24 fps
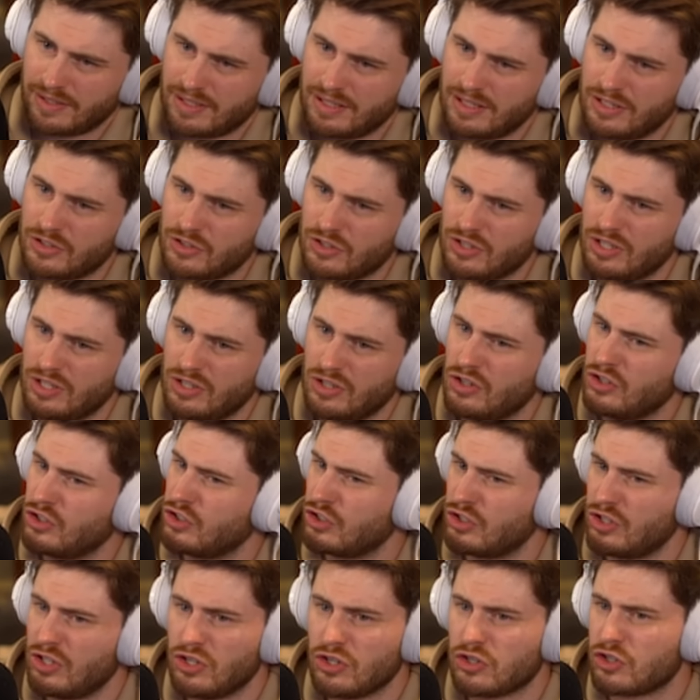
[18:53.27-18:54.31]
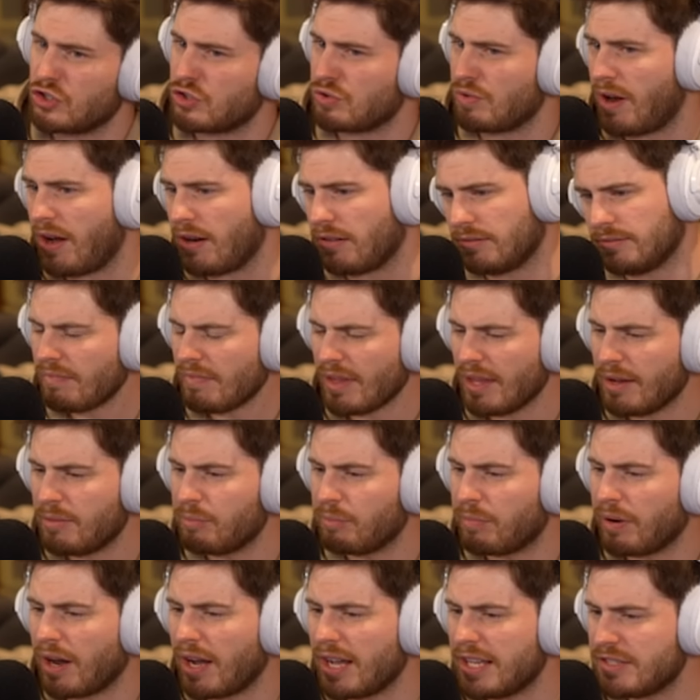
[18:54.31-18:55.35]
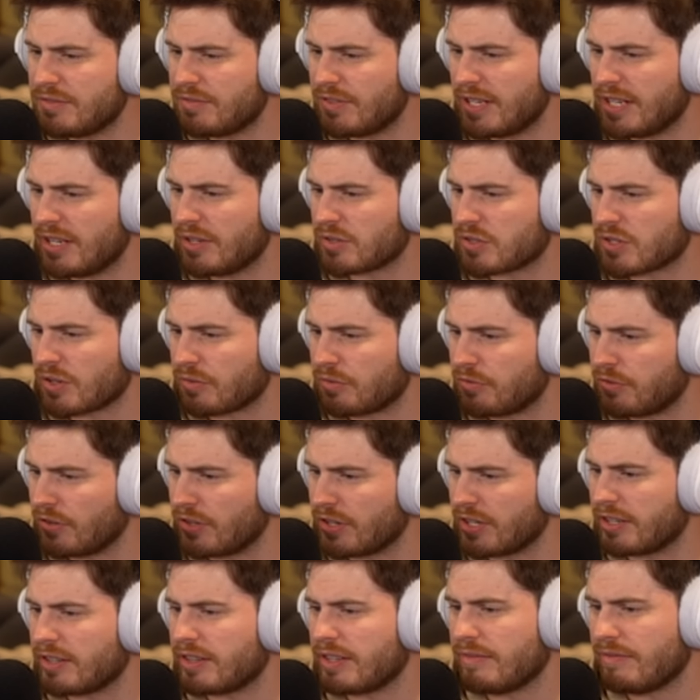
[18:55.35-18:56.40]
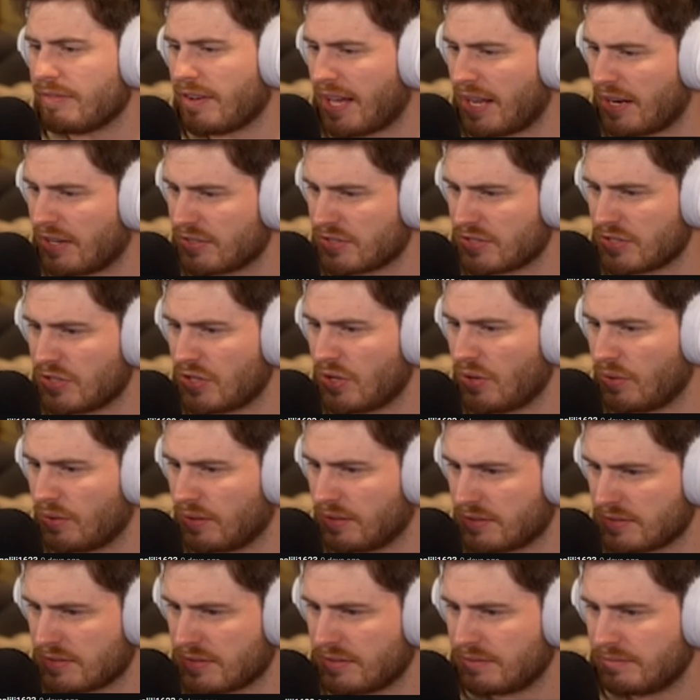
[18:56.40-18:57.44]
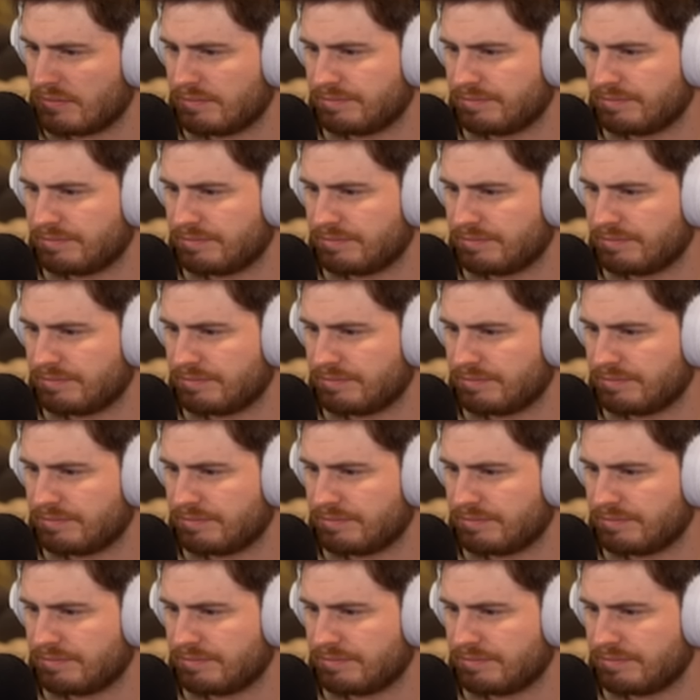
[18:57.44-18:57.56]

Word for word: You're, you're, you're just wrong. Brian's videos are funnier than Vanoss and Nogla's.